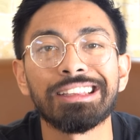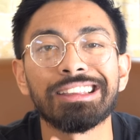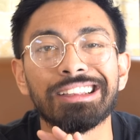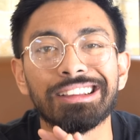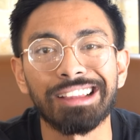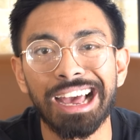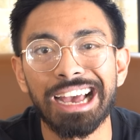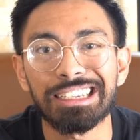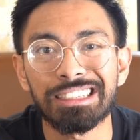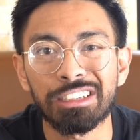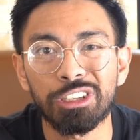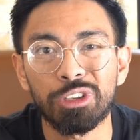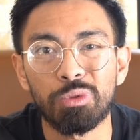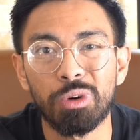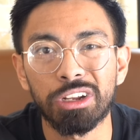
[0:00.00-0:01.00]
The last
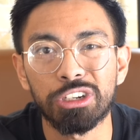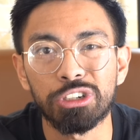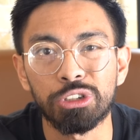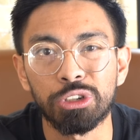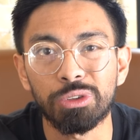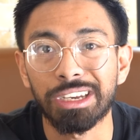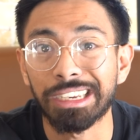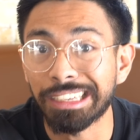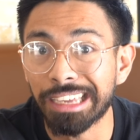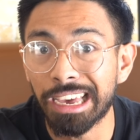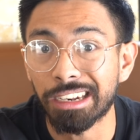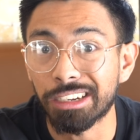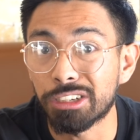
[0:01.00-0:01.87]
thing you want to do, again,